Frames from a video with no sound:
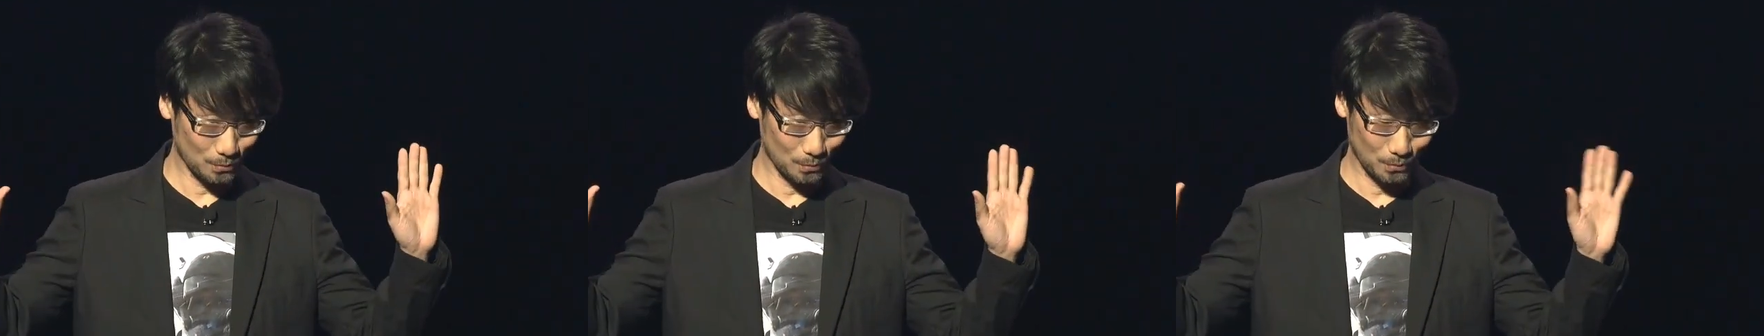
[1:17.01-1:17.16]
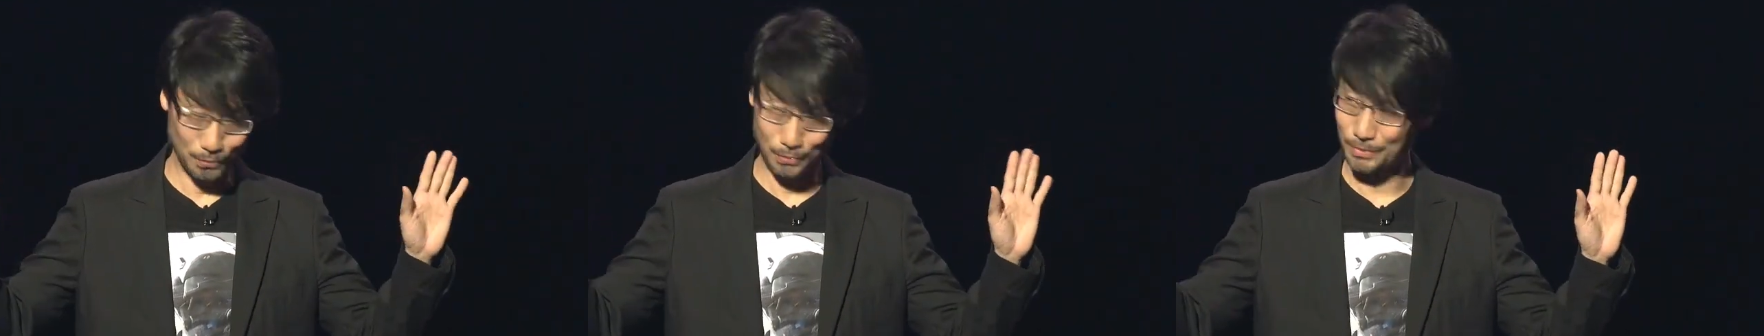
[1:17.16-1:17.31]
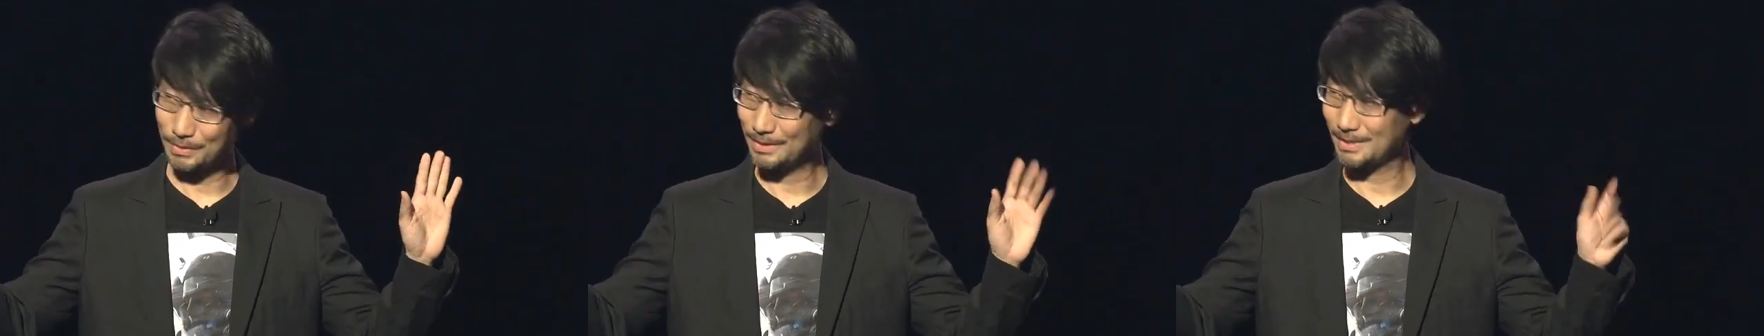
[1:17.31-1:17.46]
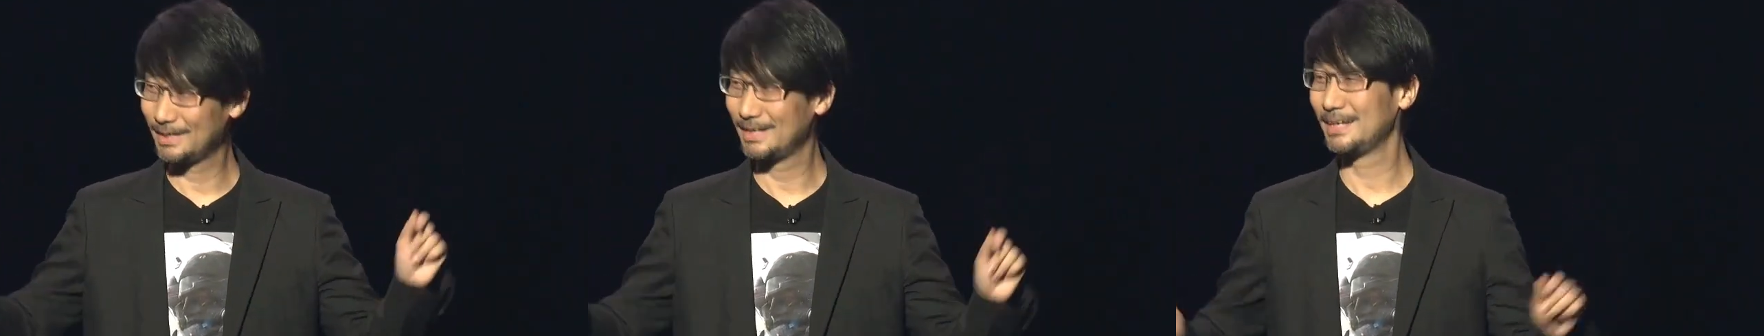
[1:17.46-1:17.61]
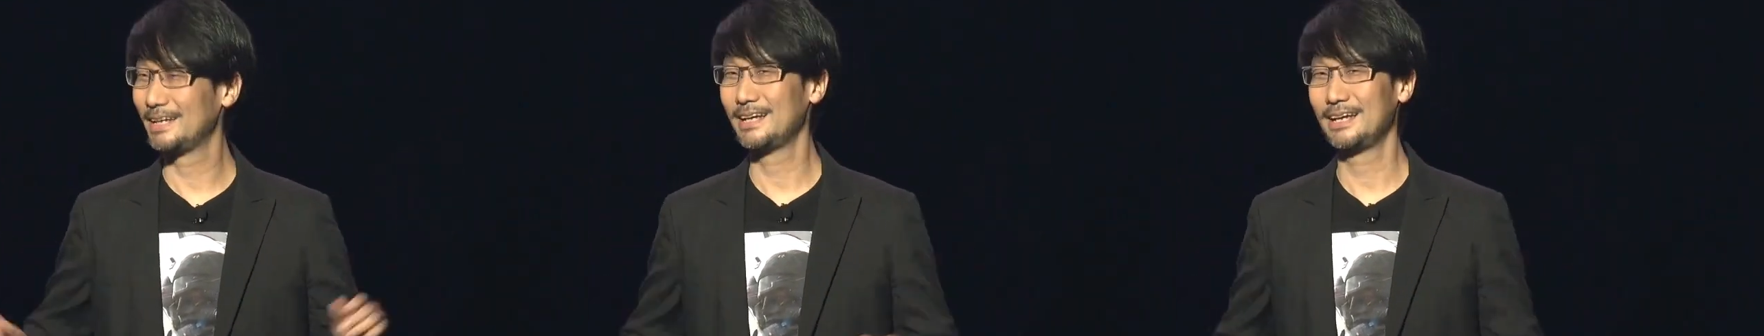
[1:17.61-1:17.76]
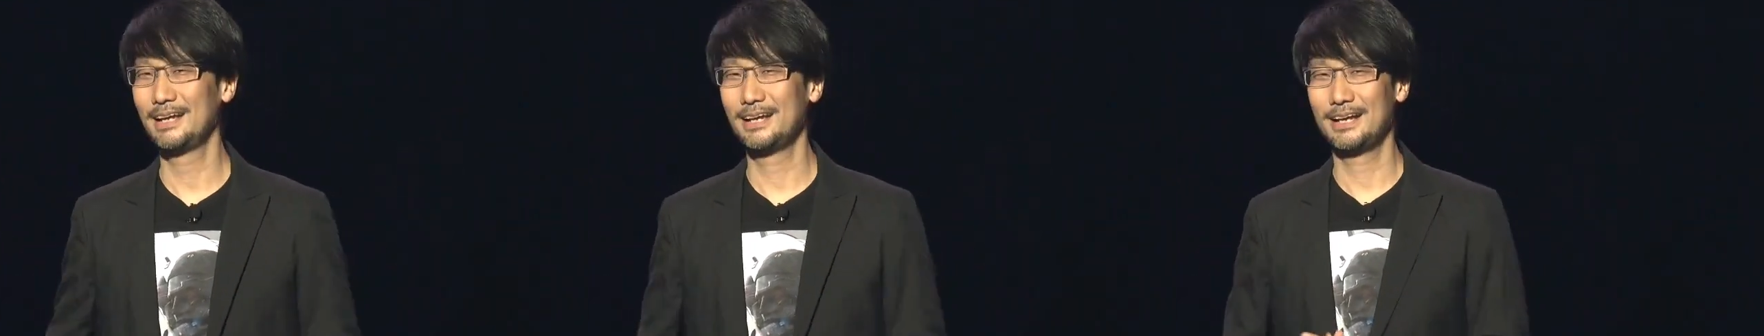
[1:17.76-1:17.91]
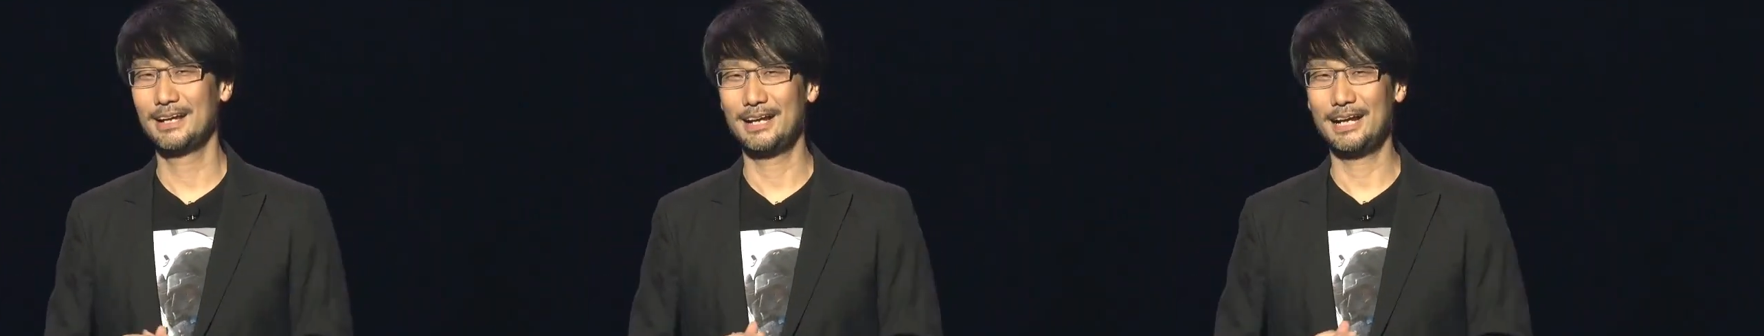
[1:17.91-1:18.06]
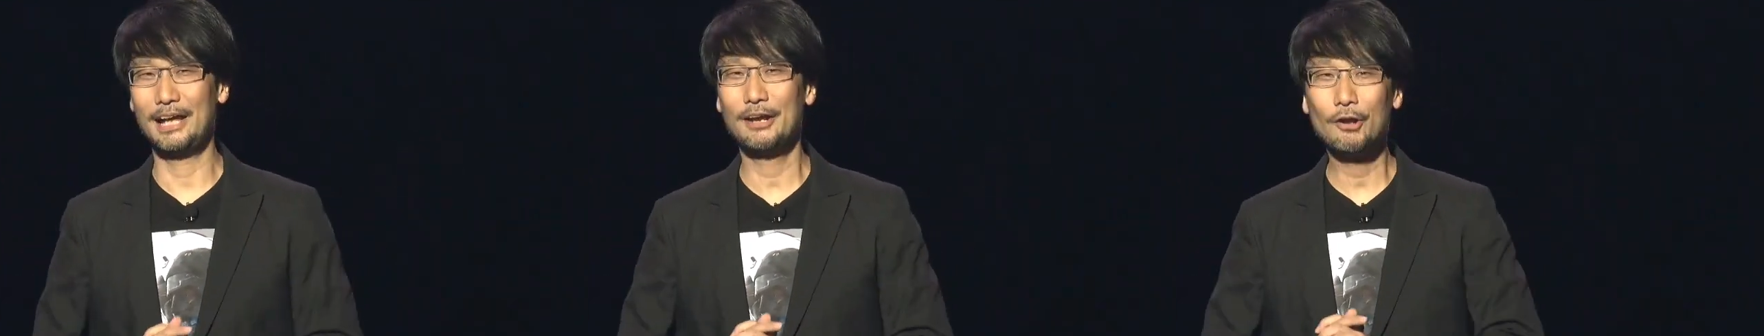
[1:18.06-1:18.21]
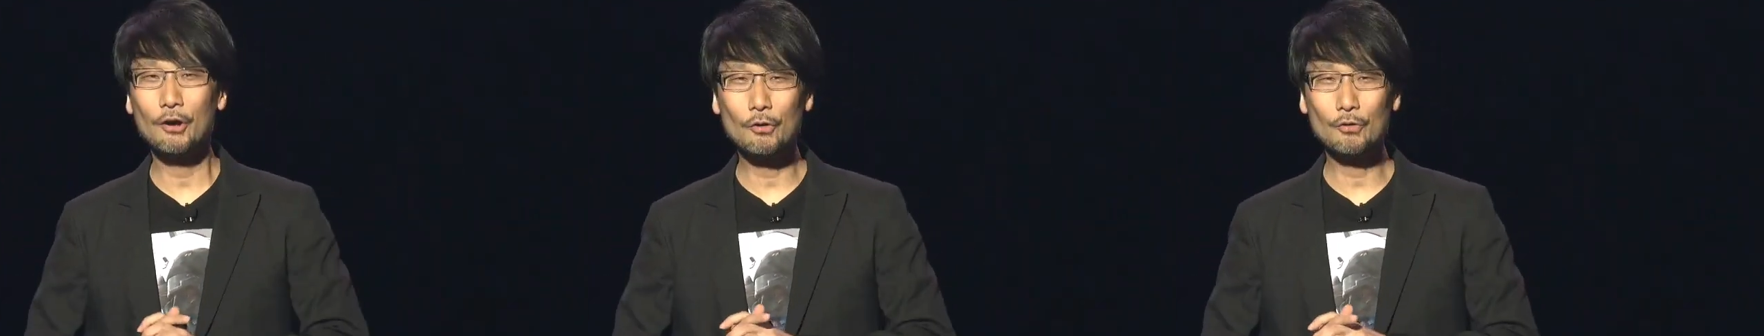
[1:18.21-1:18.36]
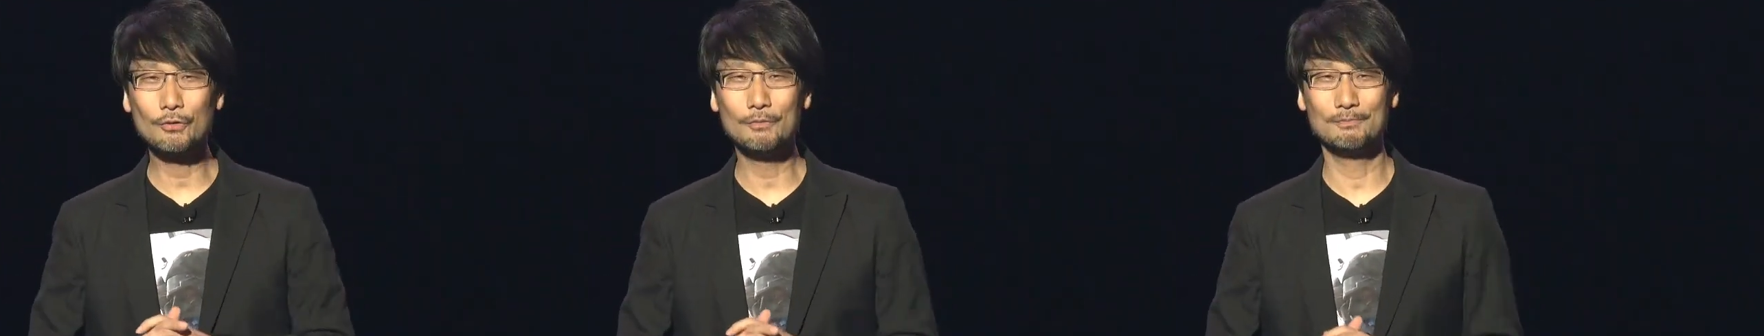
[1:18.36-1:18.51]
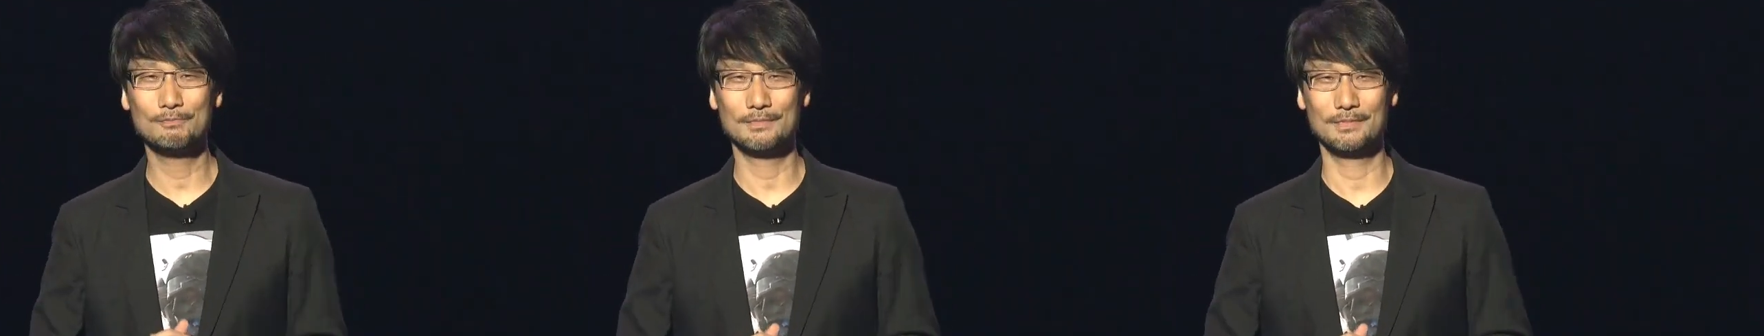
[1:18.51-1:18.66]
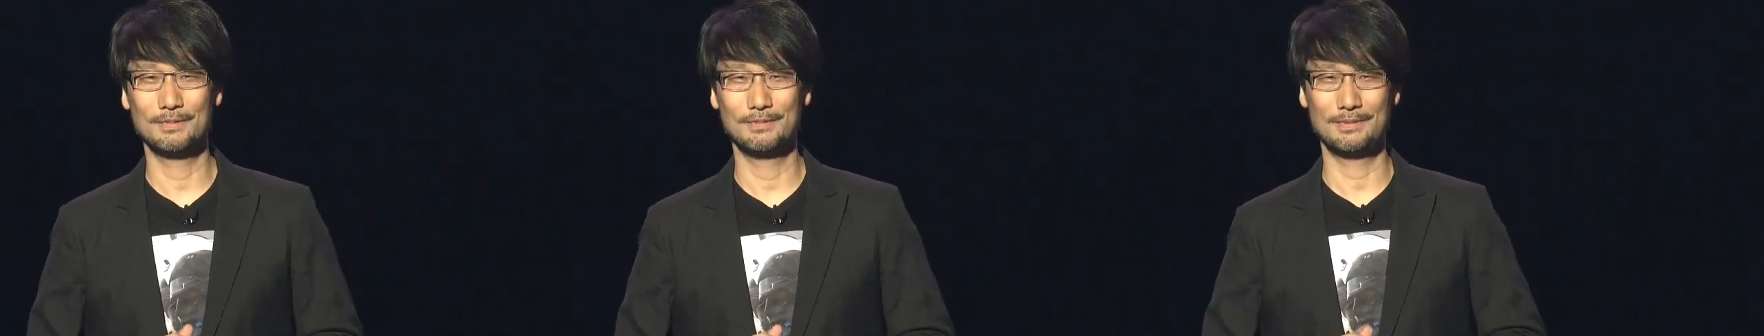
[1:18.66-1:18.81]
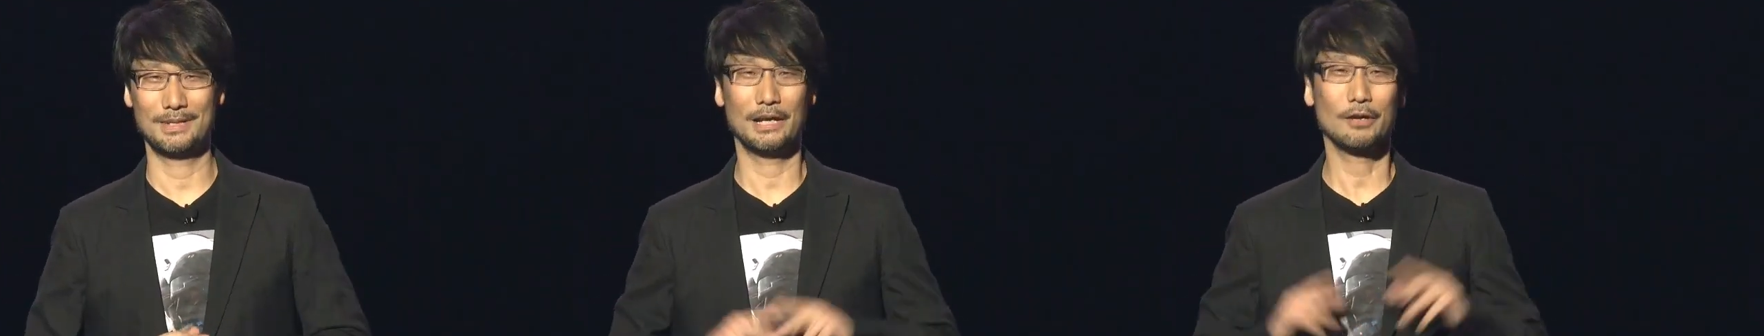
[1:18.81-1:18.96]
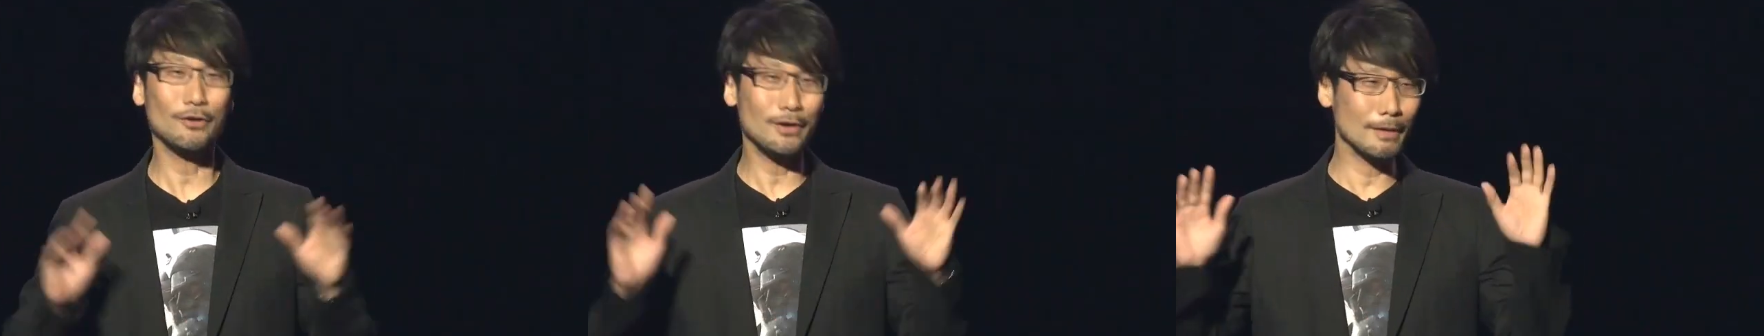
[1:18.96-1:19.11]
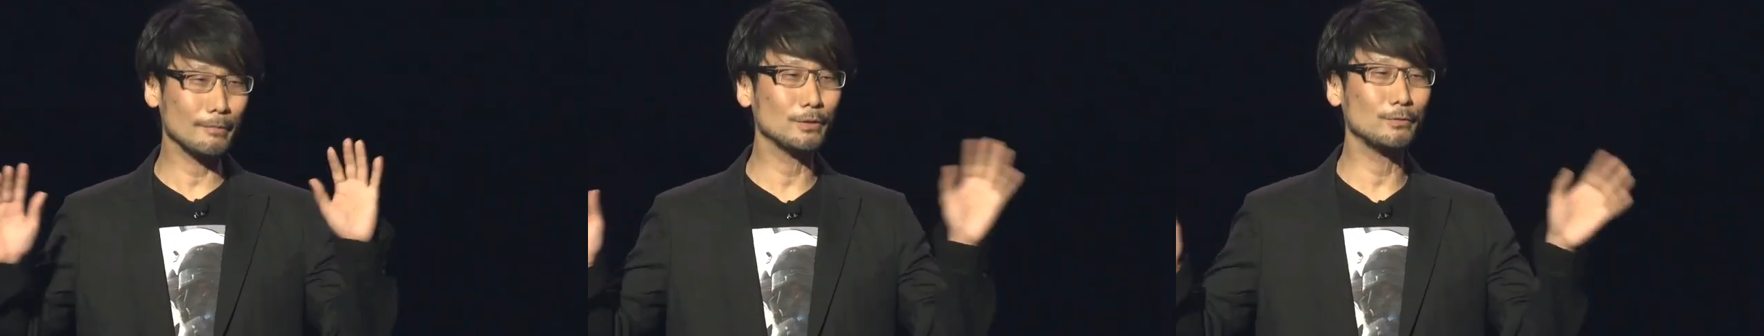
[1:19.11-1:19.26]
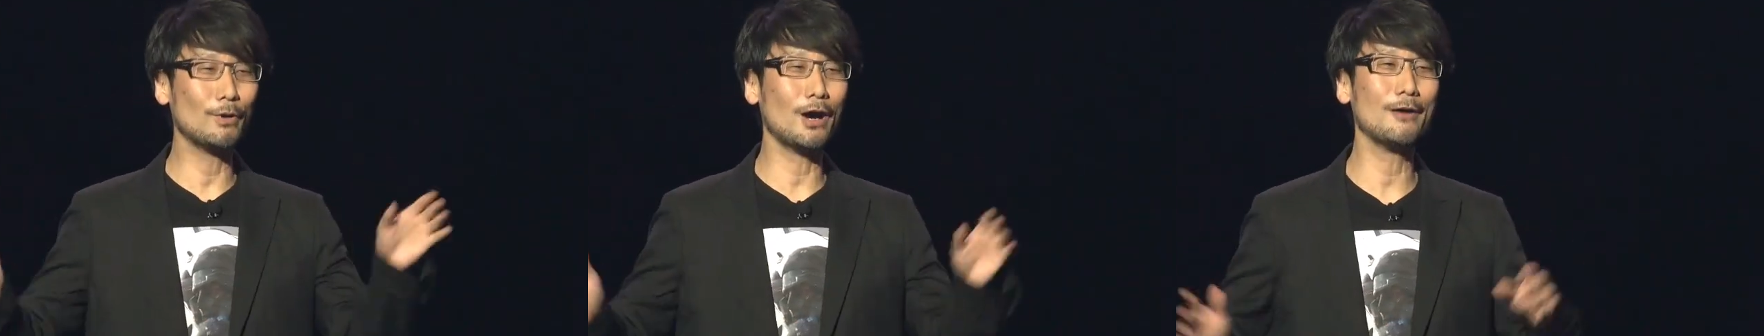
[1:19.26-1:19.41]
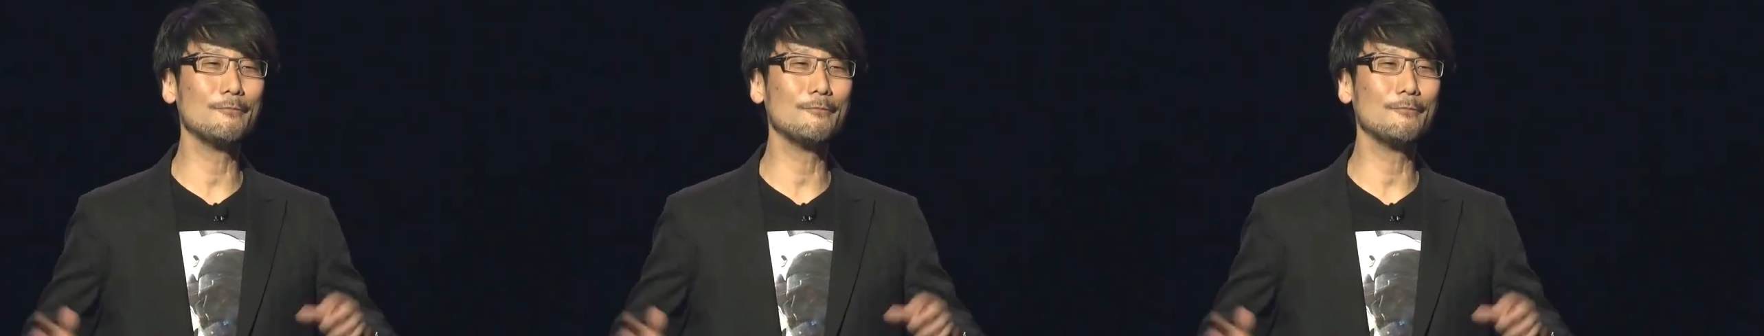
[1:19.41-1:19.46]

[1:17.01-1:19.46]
I'll Keep Coming, by the band Low Roar.